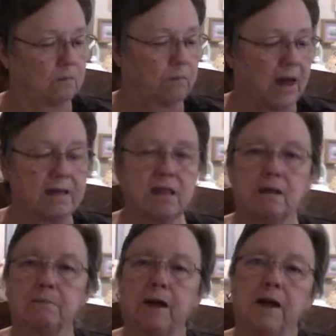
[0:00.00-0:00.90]

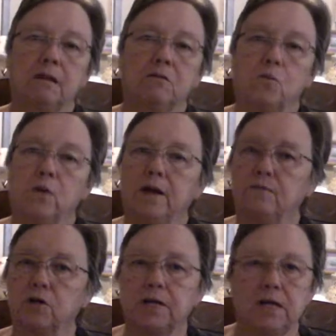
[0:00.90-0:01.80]
plastic bags or
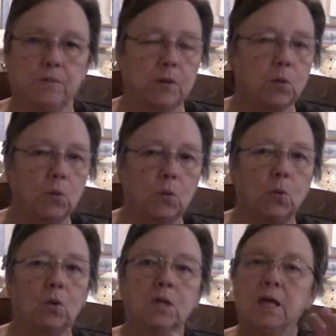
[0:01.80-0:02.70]
whatever. Keep it
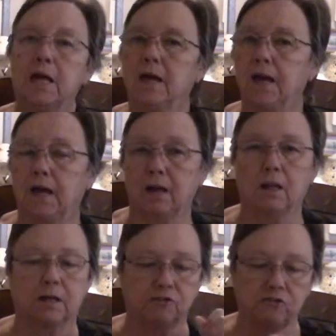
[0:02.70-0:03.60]
cool in a
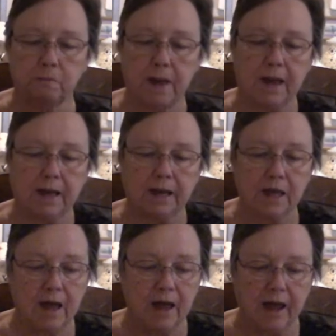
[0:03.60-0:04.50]
lunch
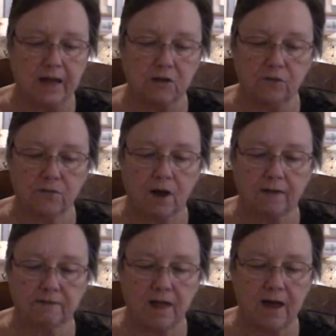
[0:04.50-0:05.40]
bag, and you've
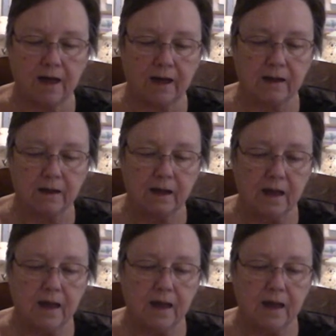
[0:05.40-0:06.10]
got that.